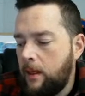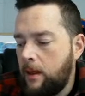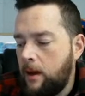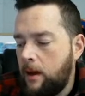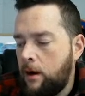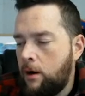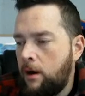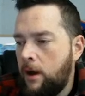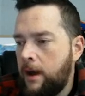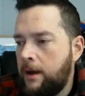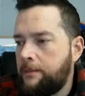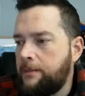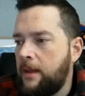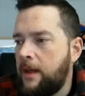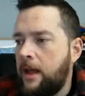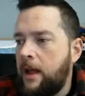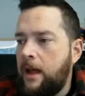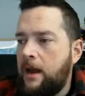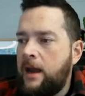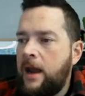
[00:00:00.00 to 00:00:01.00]
All right,
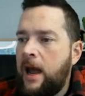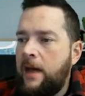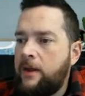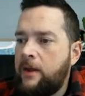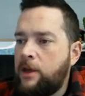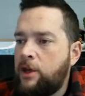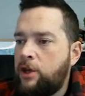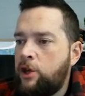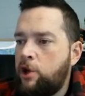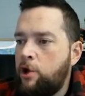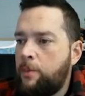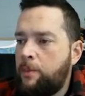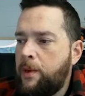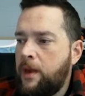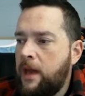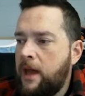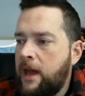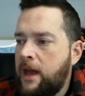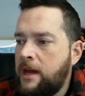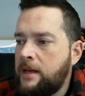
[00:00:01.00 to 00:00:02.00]
now then
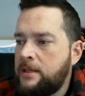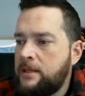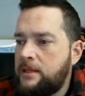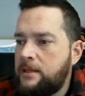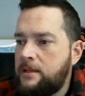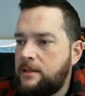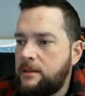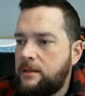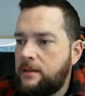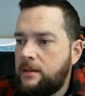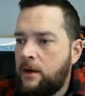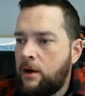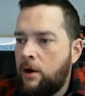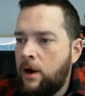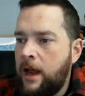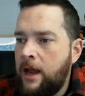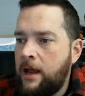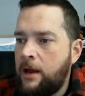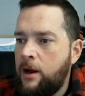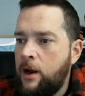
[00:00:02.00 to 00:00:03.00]
QPS, all
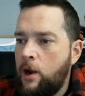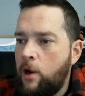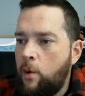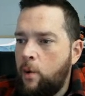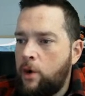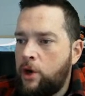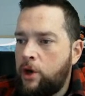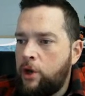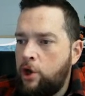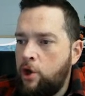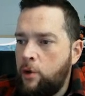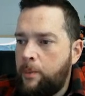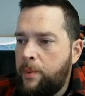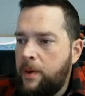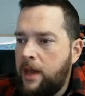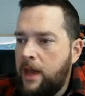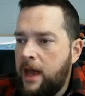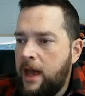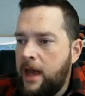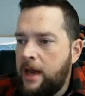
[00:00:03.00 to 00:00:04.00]
right, well
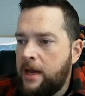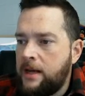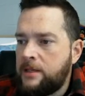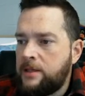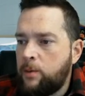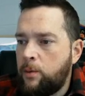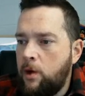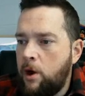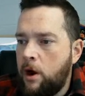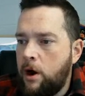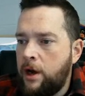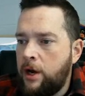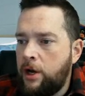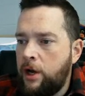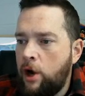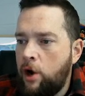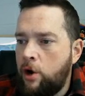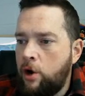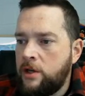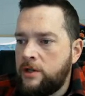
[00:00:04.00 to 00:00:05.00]
QPS we already
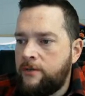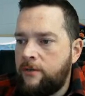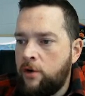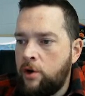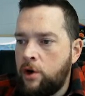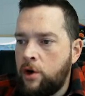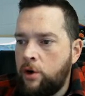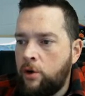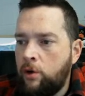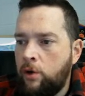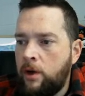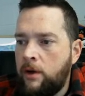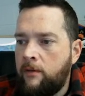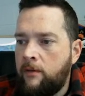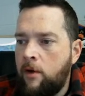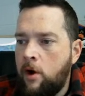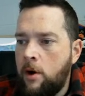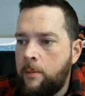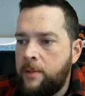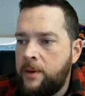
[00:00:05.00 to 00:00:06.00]
know is vertical of
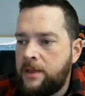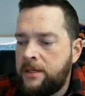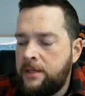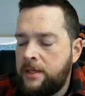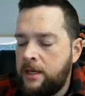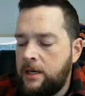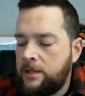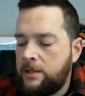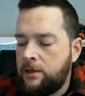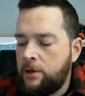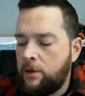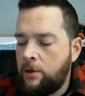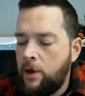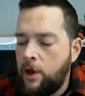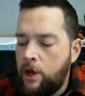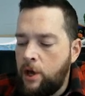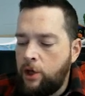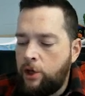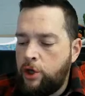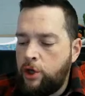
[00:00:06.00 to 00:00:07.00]
RPT, so
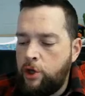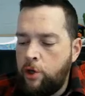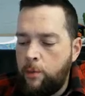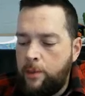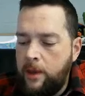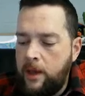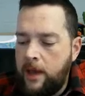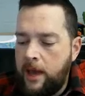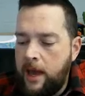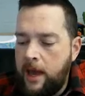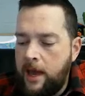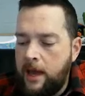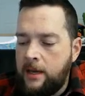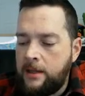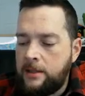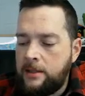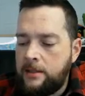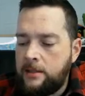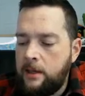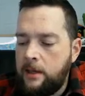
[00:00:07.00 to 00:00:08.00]

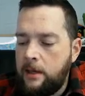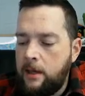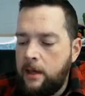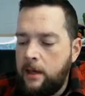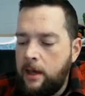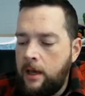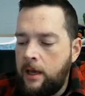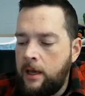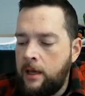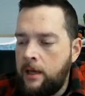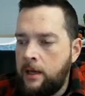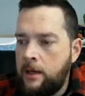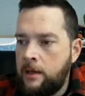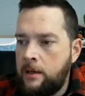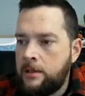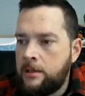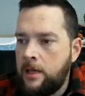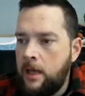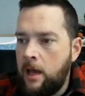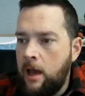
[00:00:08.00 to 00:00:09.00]
QPS
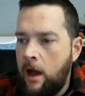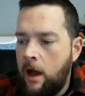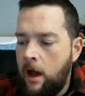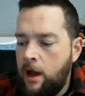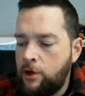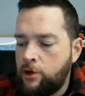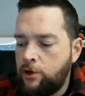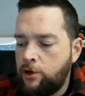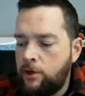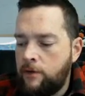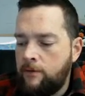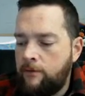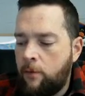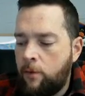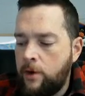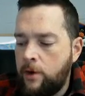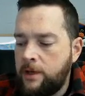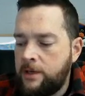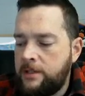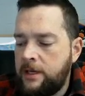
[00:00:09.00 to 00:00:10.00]
is
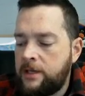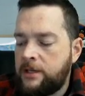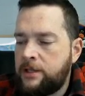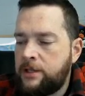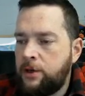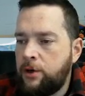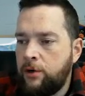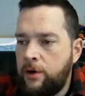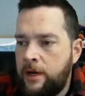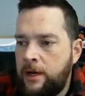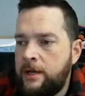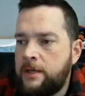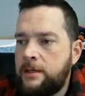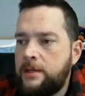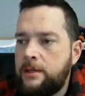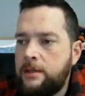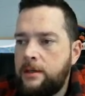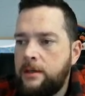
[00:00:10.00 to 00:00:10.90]
146 degrees.